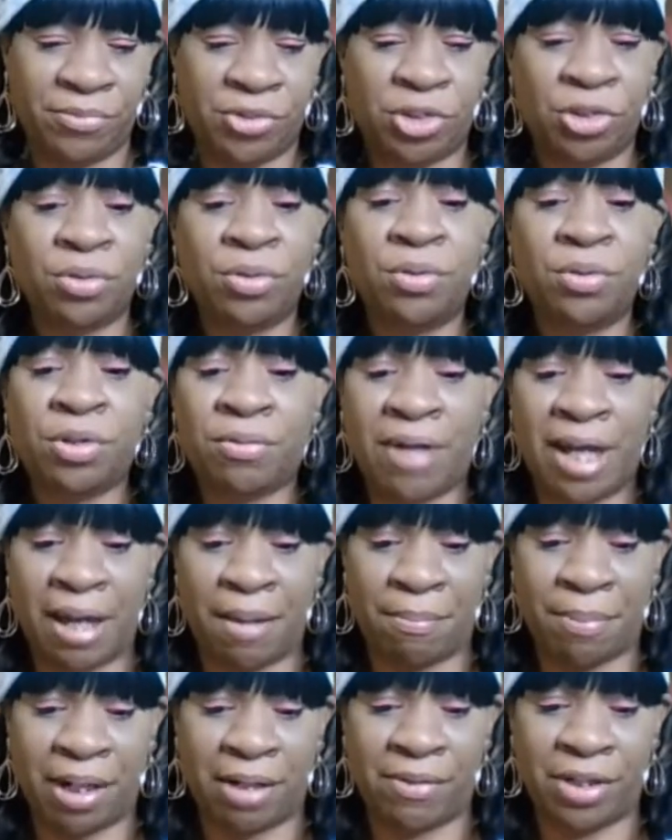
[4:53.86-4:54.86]
2
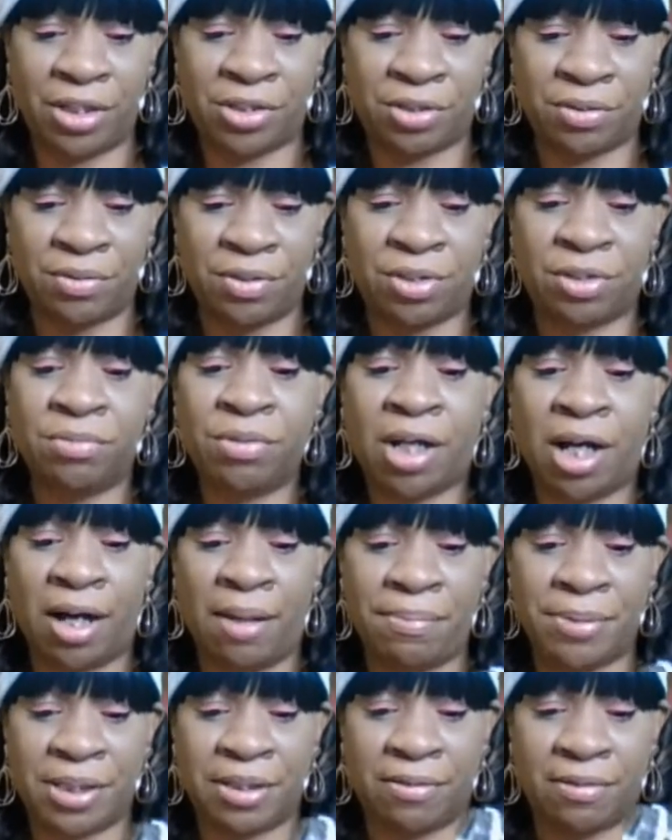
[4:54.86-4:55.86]
cranberry juice, 2
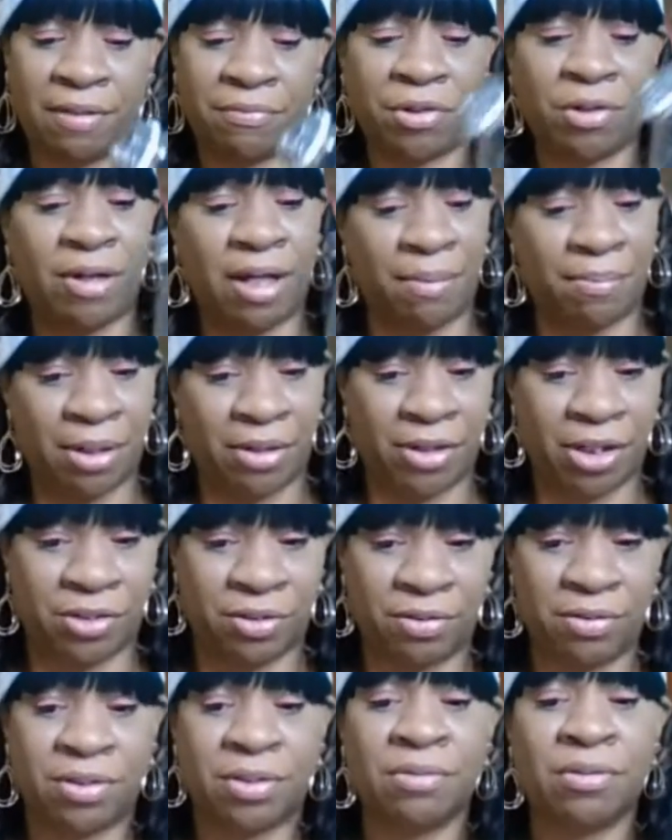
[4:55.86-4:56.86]
cups of cranberry
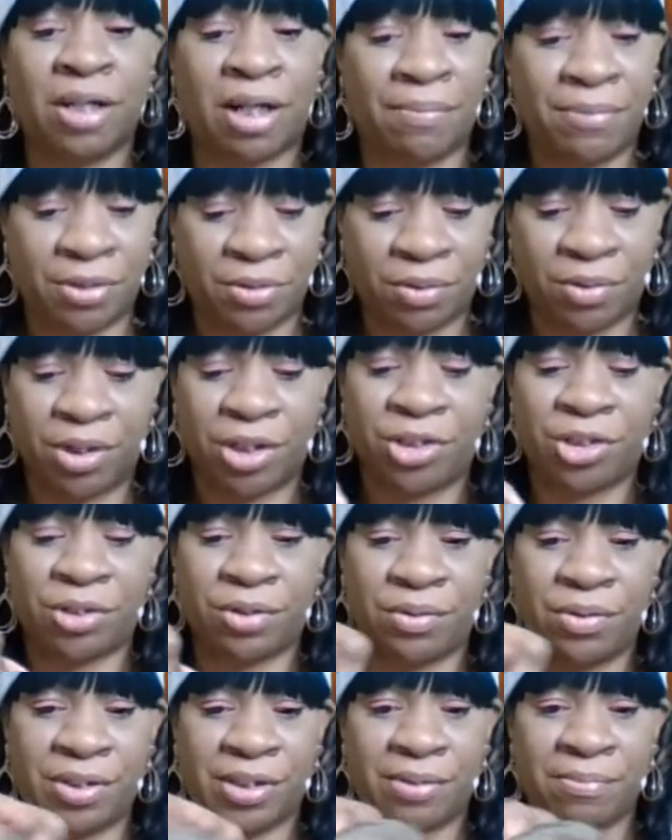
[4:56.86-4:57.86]
juice, 2 cups of orange
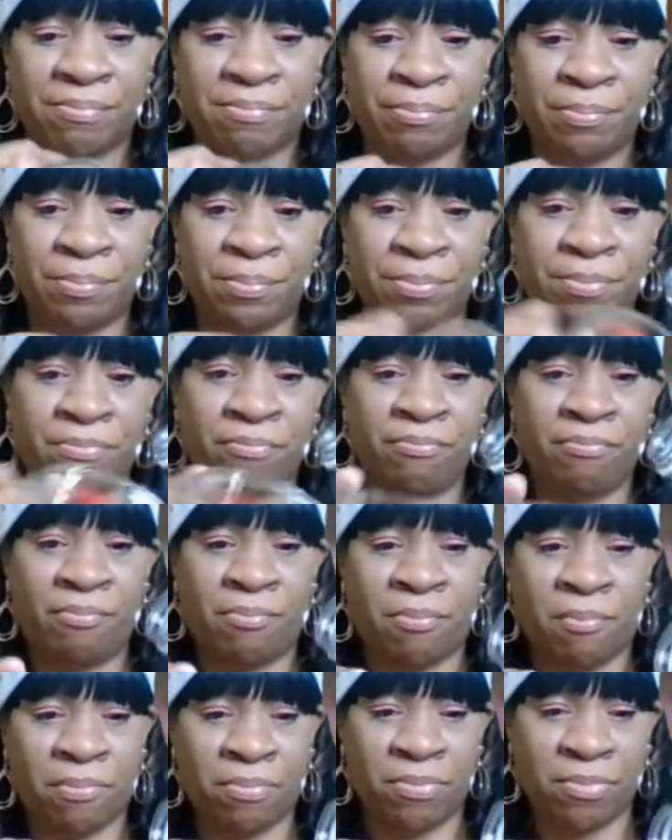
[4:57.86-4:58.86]
juice.
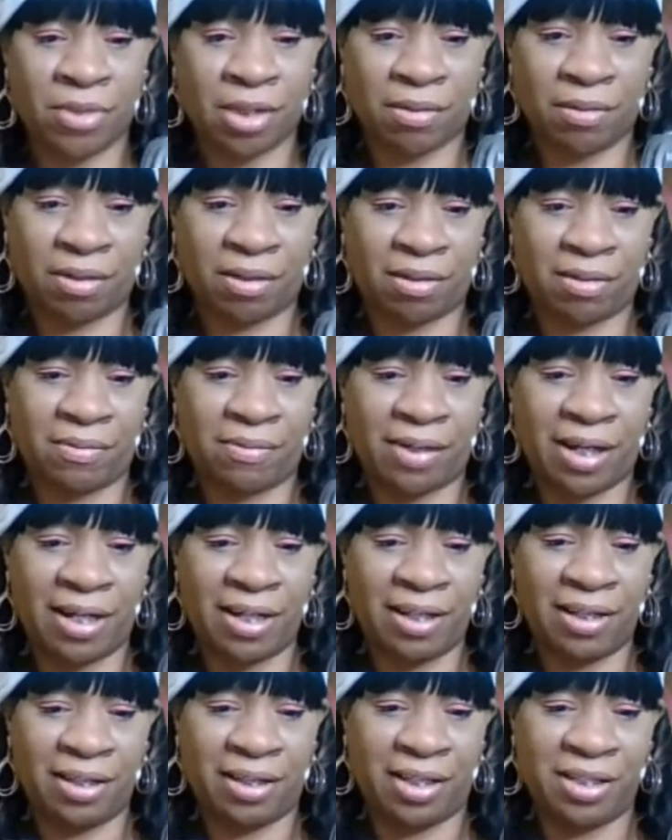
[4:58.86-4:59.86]

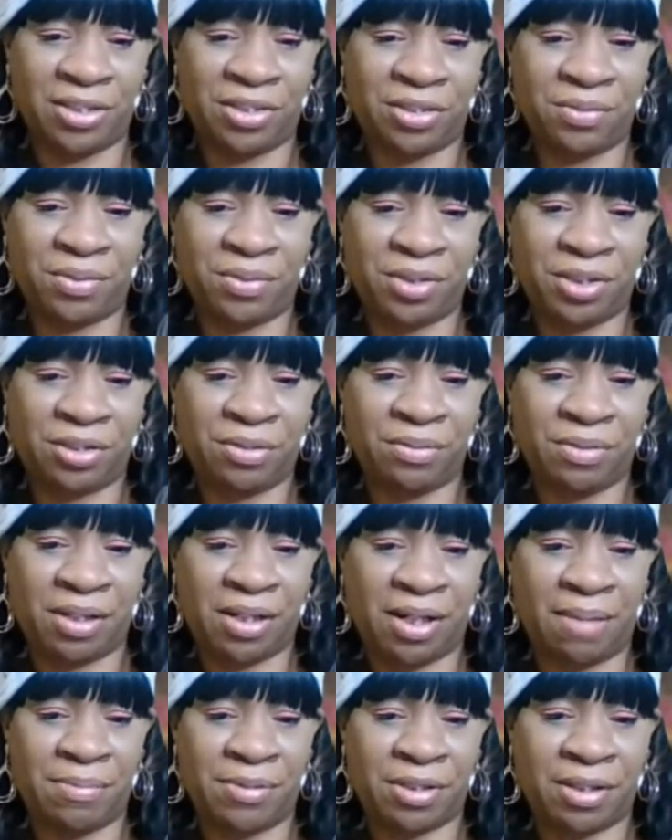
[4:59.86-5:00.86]
Alrighty, let's do the 2
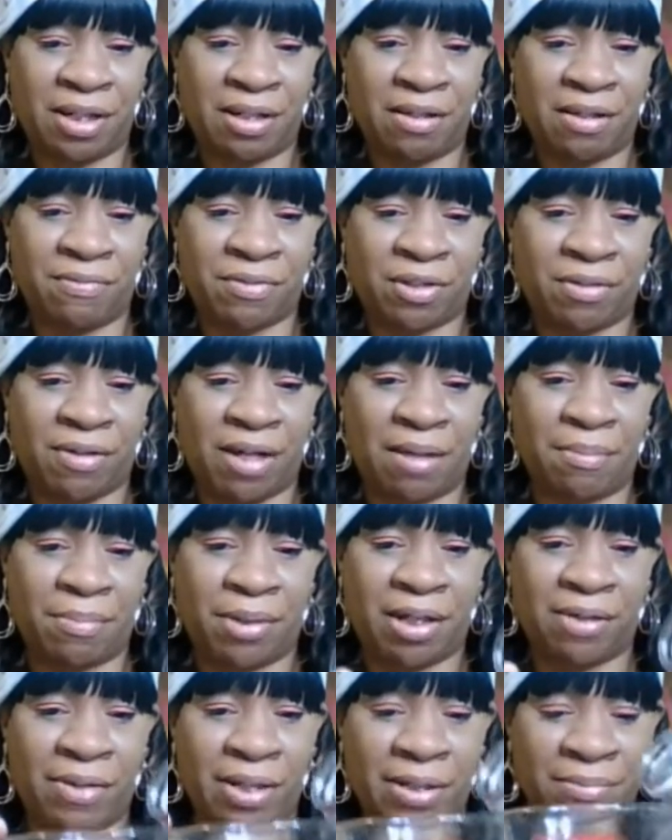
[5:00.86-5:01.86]
cups of
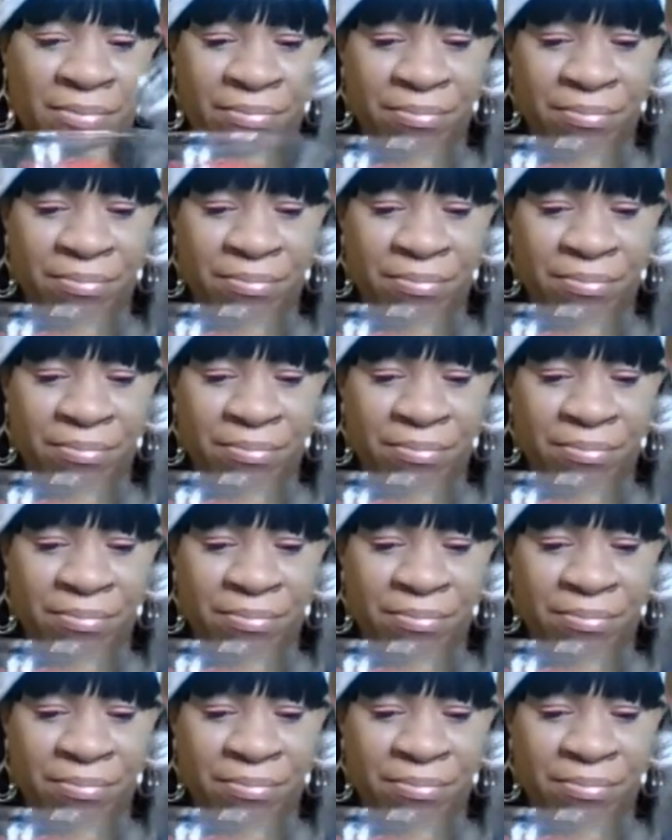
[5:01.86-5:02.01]
cranberry.